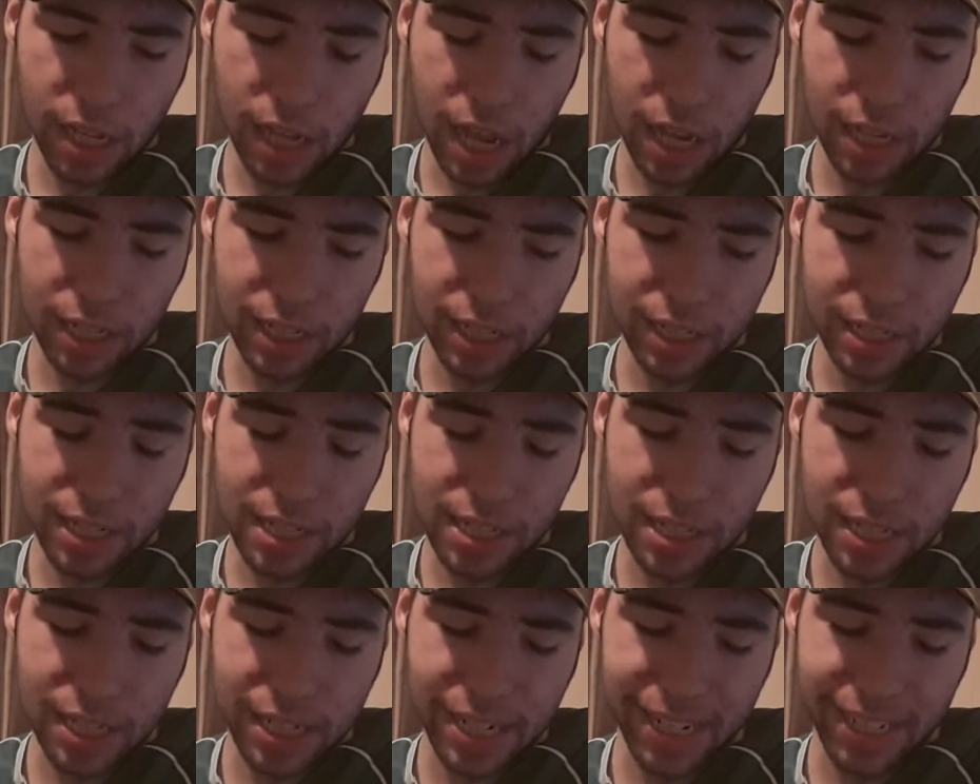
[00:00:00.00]
and this
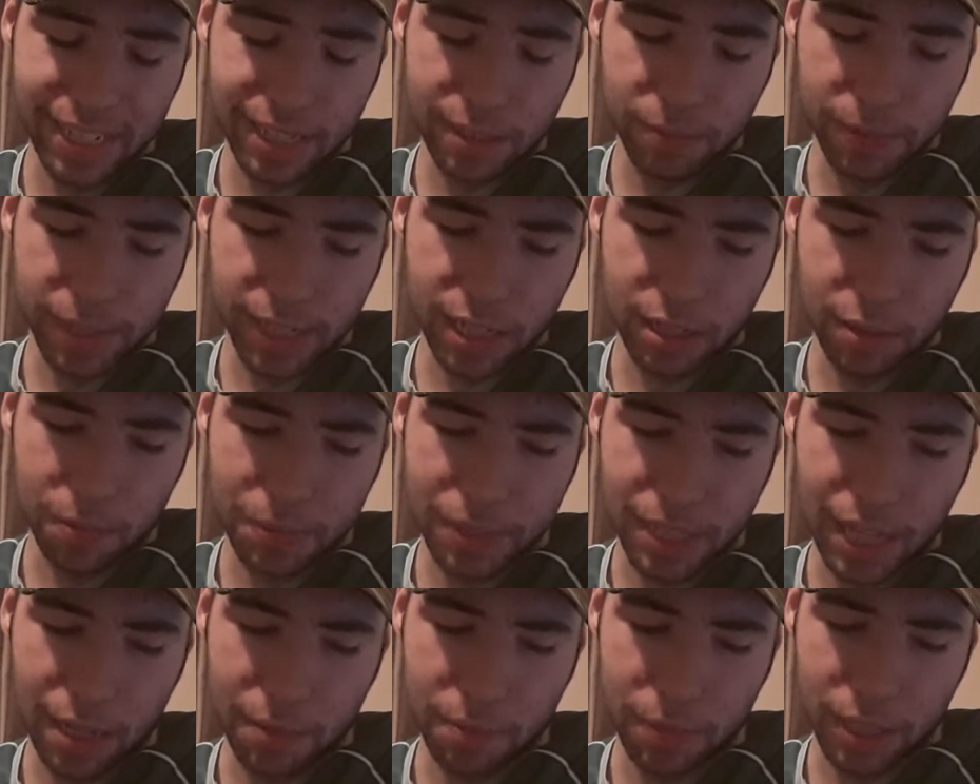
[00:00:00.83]
is the thing that really
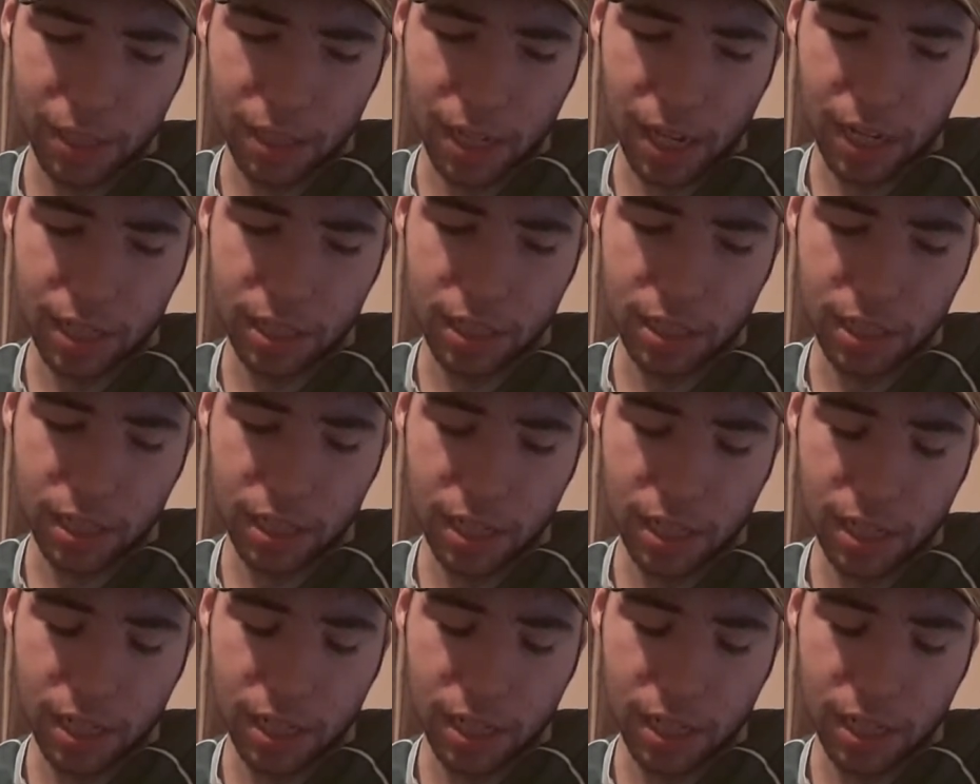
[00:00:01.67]
upset me, and